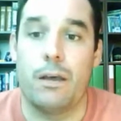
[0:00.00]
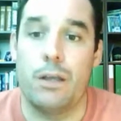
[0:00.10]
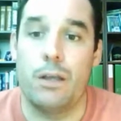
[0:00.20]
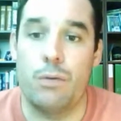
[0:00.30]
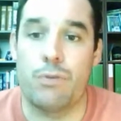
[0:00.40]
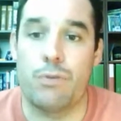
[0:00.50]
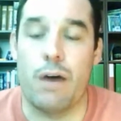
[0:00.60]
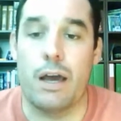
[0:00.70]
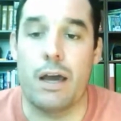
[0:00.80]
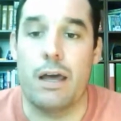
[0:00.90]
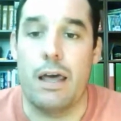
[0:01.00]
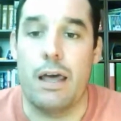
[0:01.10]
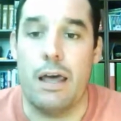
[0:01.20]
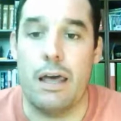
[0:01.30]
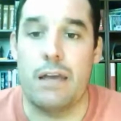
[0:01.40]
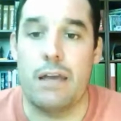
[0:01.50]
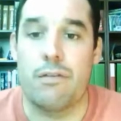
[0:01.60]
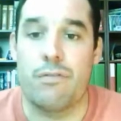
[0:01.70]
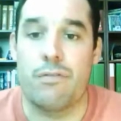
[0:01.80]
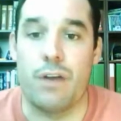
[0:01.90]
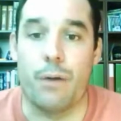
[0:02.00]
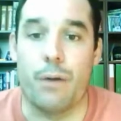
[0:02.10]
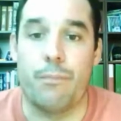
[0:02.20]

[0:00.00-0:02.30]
you would write N for no.